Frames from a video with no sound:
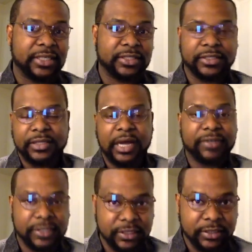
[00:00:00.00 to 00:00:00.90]
Asia is
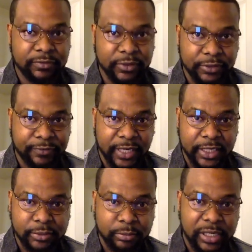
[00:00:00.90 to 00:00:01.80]
obviously a
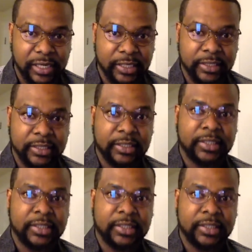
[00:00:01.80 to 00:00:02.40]
diversification play,